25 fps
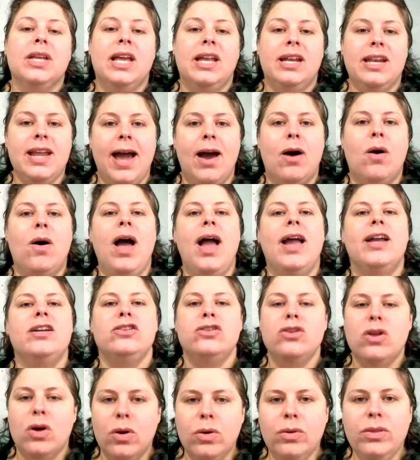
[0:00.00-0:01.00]
Now, I
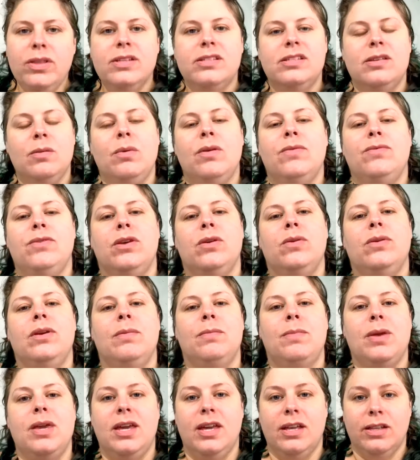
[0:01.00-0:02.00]
know that some of you
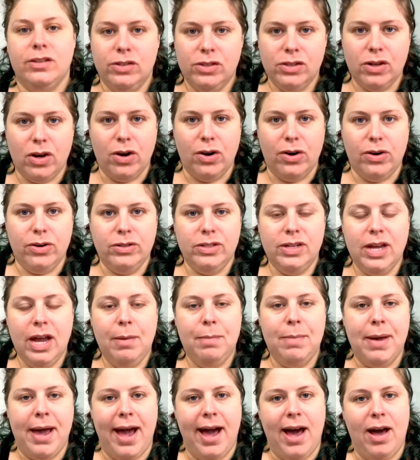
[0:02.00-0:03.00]
can be concerned
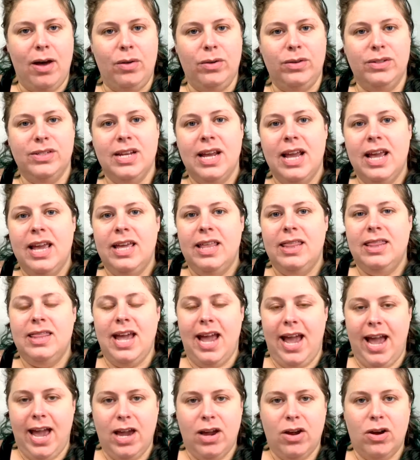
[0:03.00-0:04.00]
about the
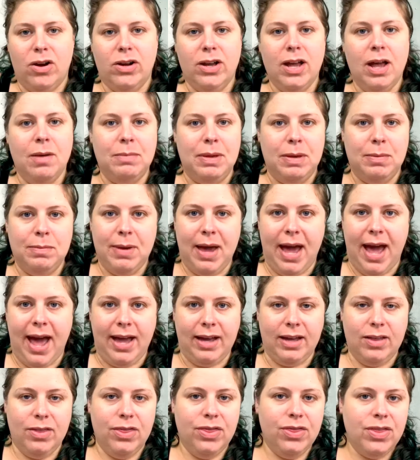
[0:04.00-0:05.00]
hair coming
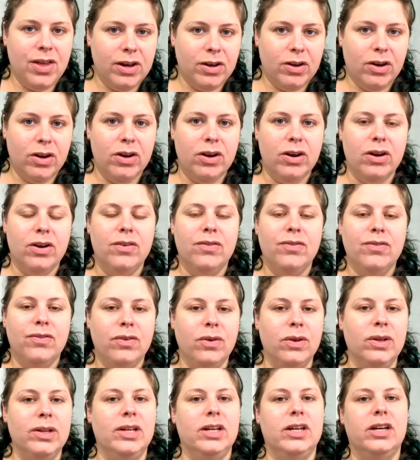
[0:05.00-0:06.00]
back thicker,
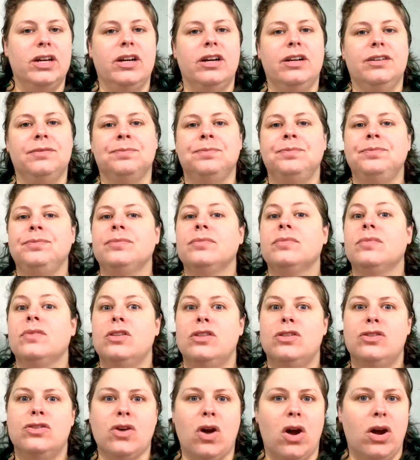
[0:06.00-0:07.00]
fuller,
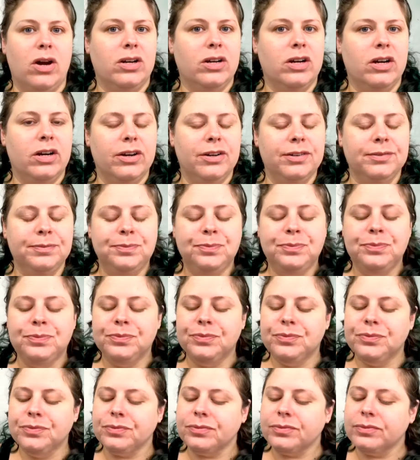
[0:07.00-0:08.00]
darker.
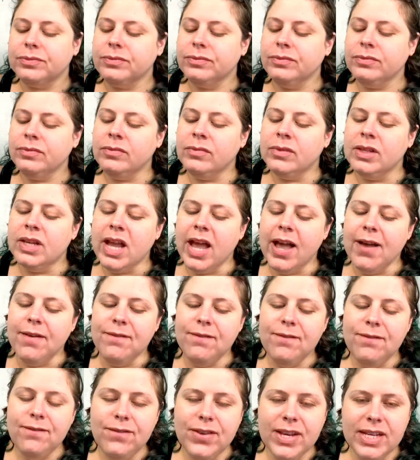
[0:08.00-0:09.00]

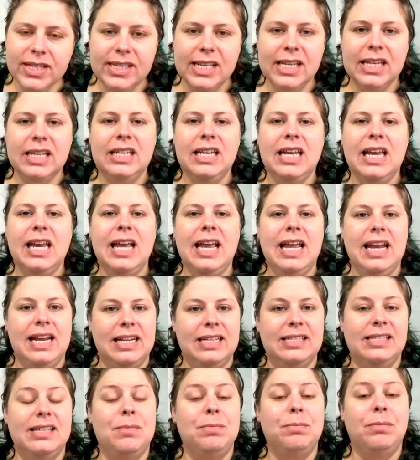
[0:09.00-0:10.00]
Physically, it
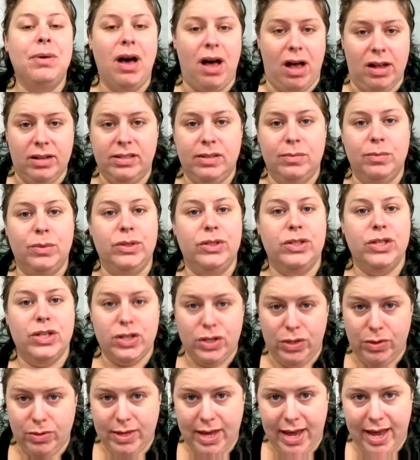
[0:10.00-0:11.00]
is impossible to
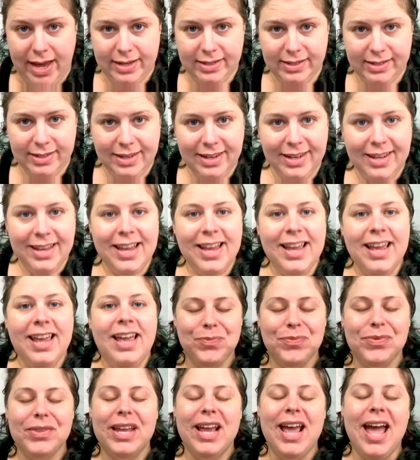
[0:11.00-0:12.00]
do that.
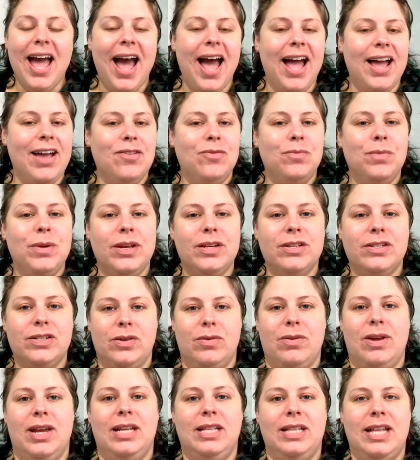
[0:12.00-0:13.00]
I have been
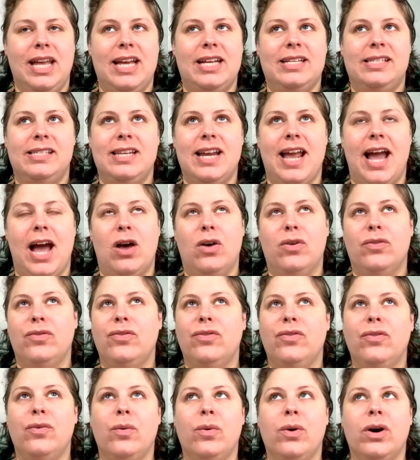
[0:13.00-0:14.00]
doing this now
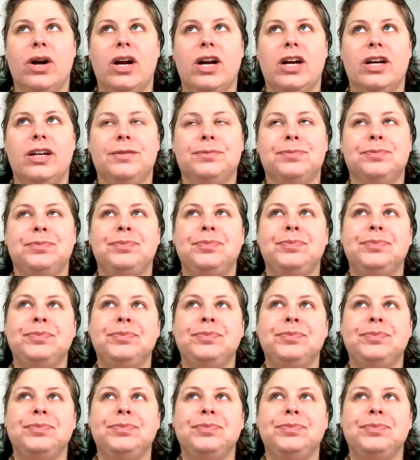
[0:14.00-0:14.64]
for